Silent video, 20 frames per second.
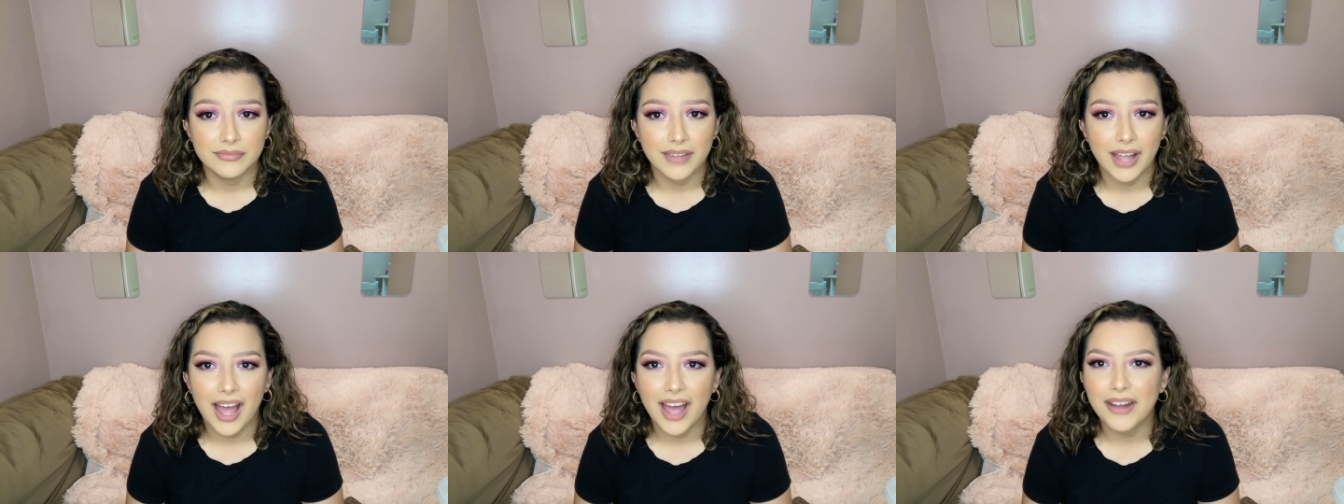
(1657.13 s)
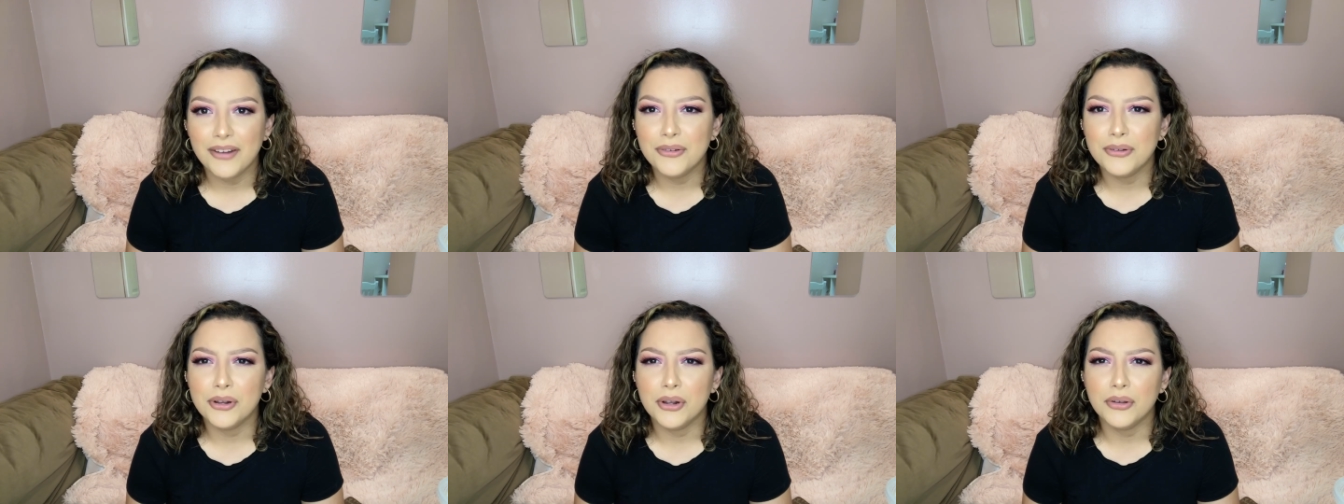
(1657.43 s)

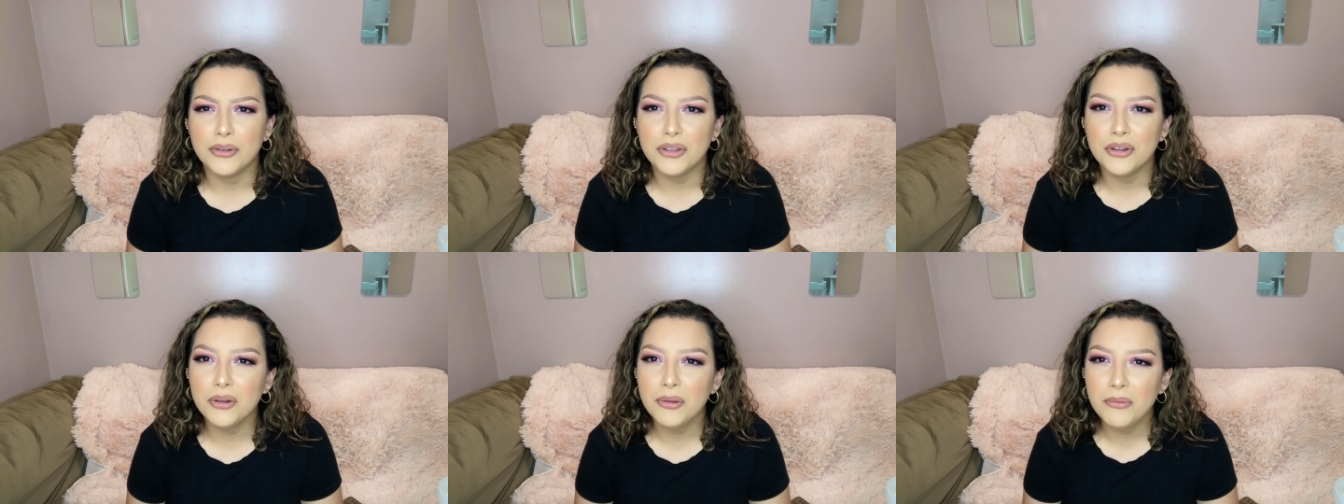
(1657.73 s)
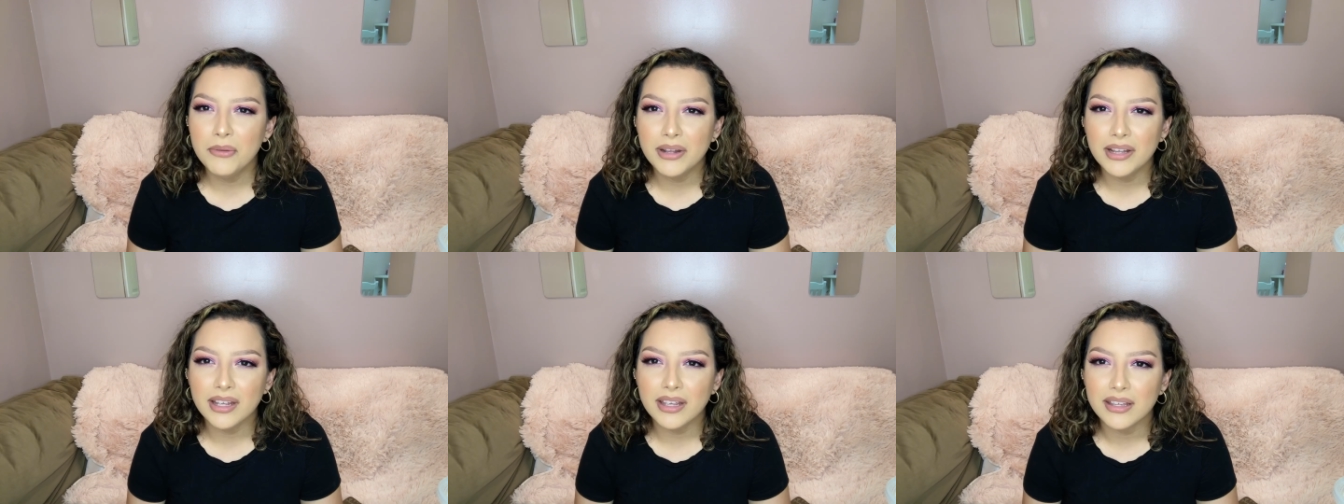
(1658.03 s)
I don't know. You know
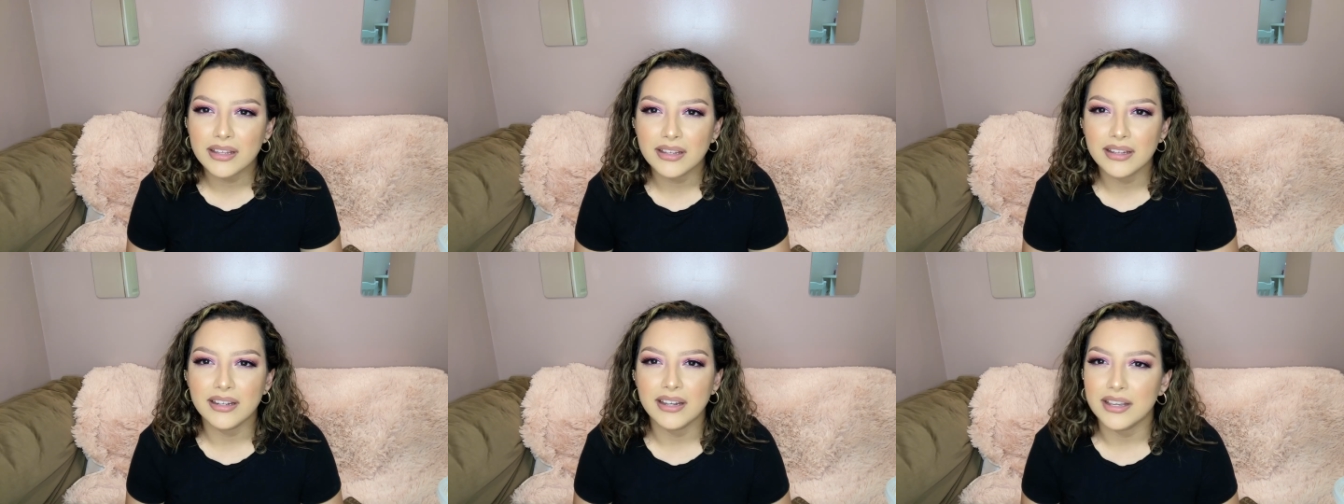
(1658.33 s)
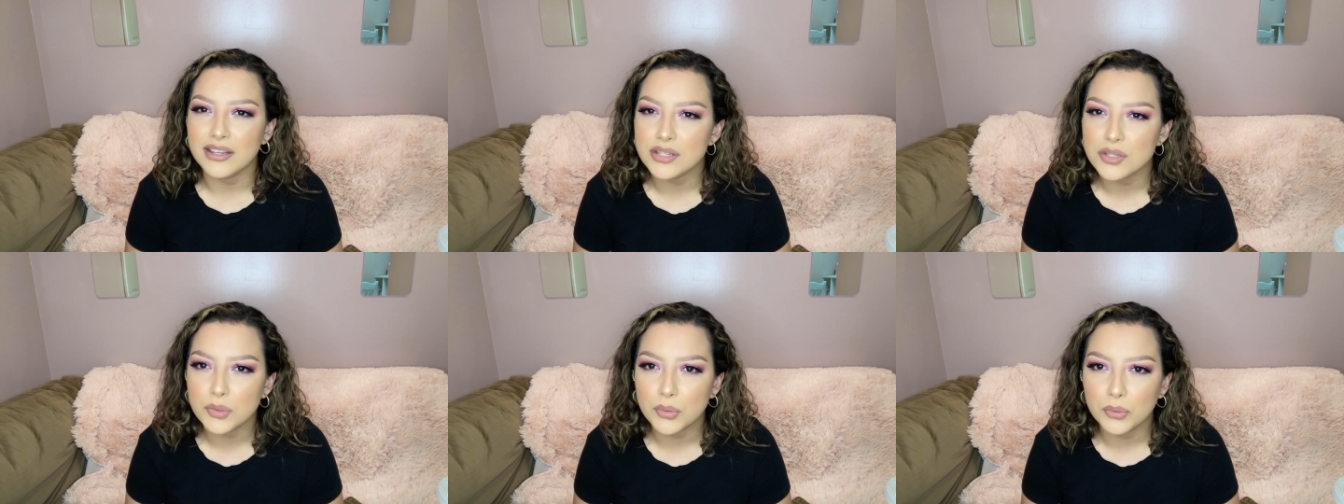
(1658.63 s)
when like in
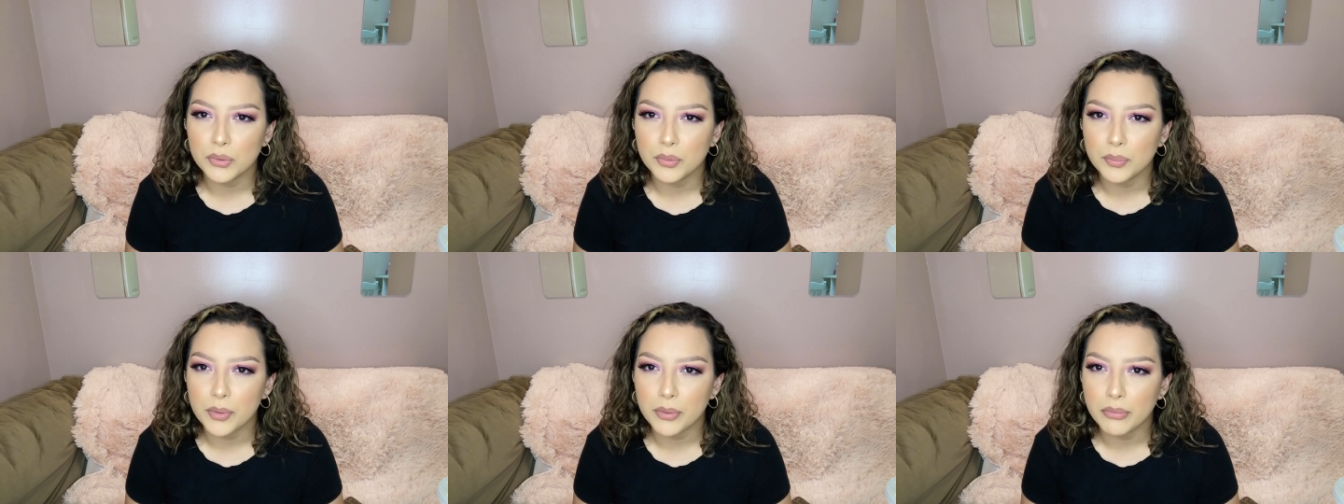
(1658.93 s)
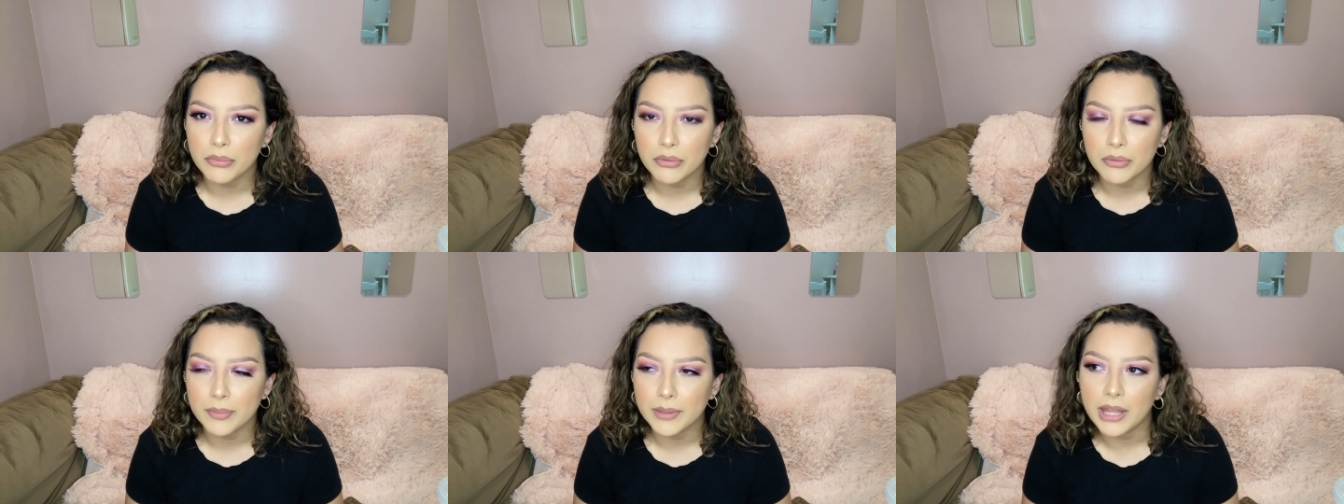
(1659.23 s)
high school,
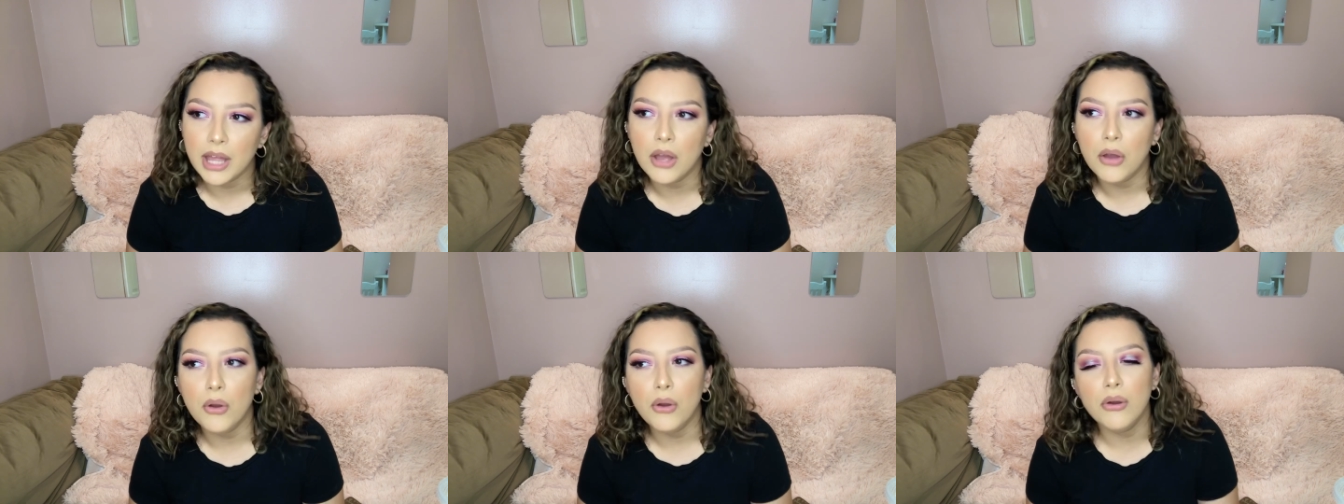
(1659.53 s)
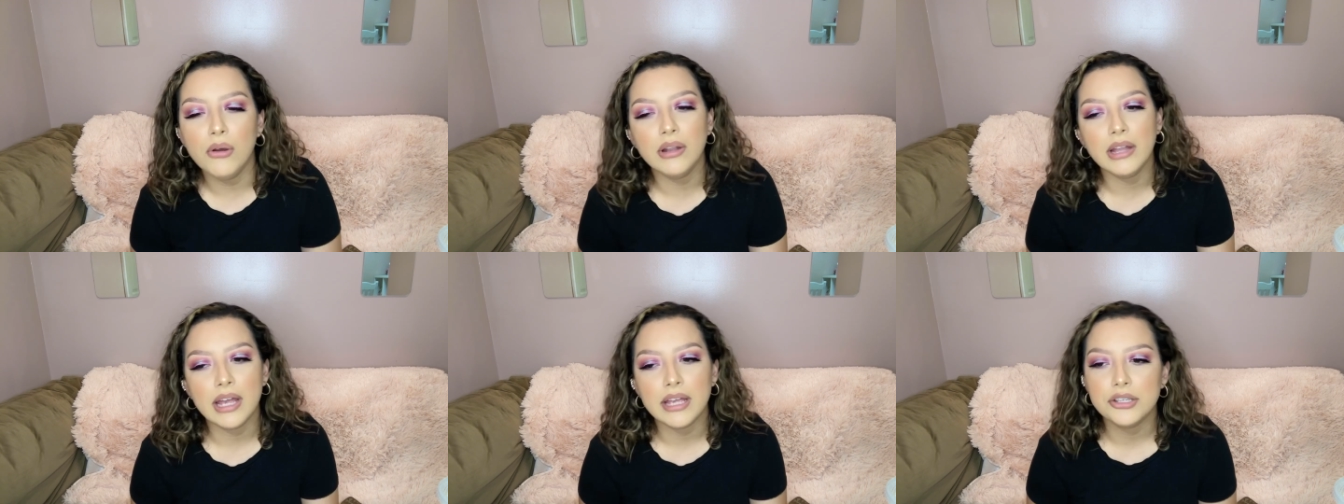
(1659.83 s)
people would be like,
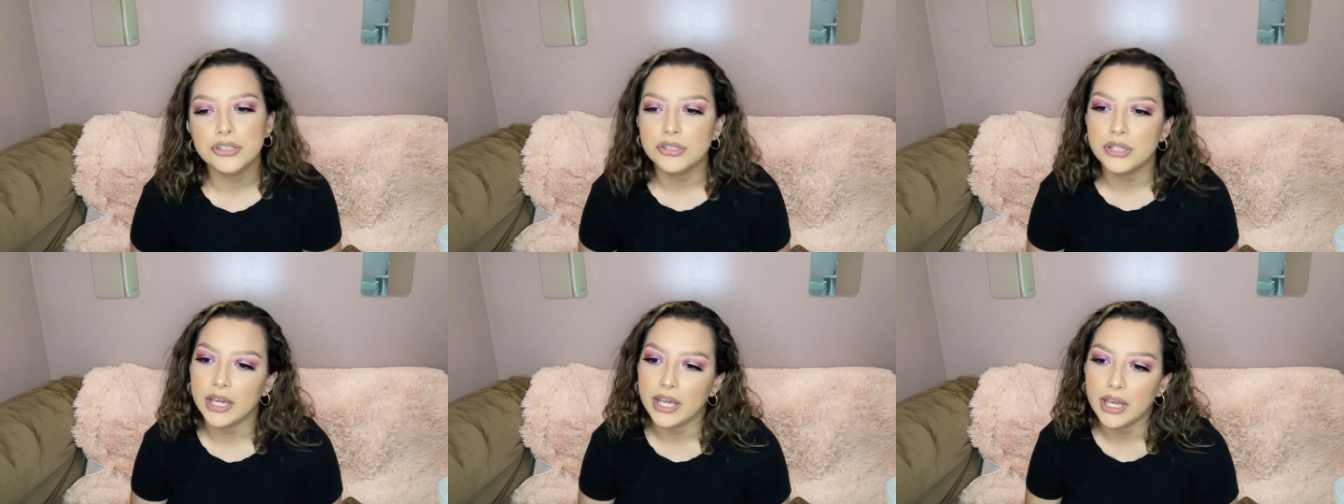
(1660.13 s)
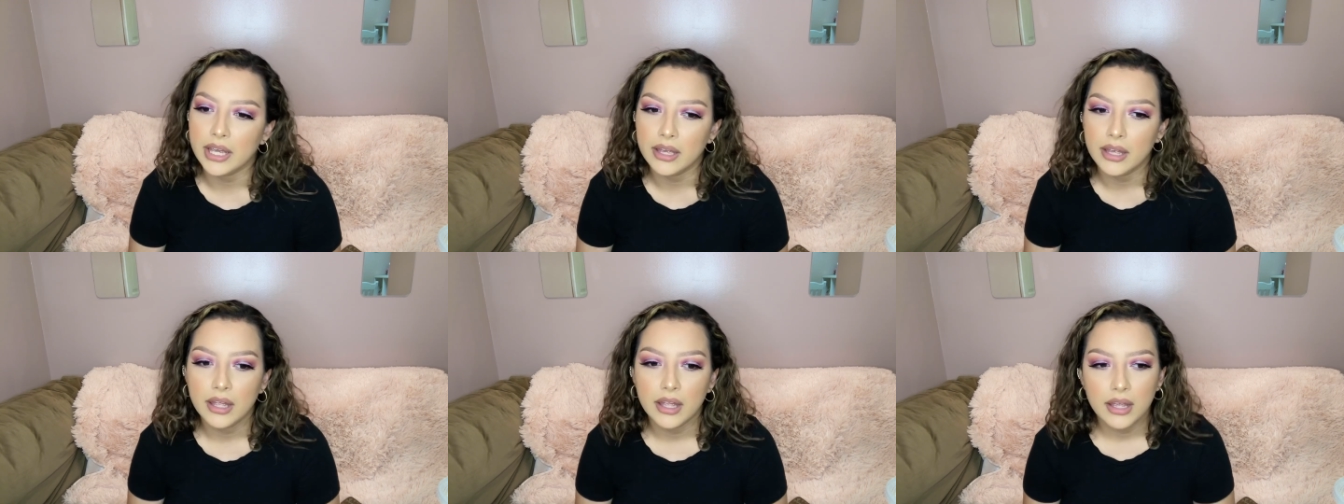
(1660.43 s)
"Oh, like
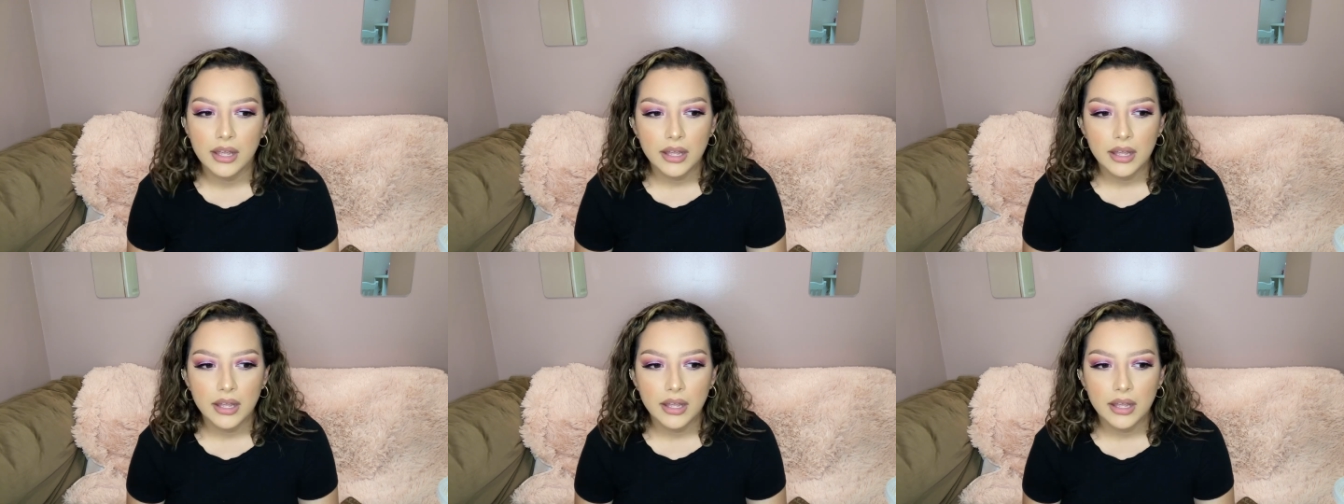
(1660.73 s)
J,"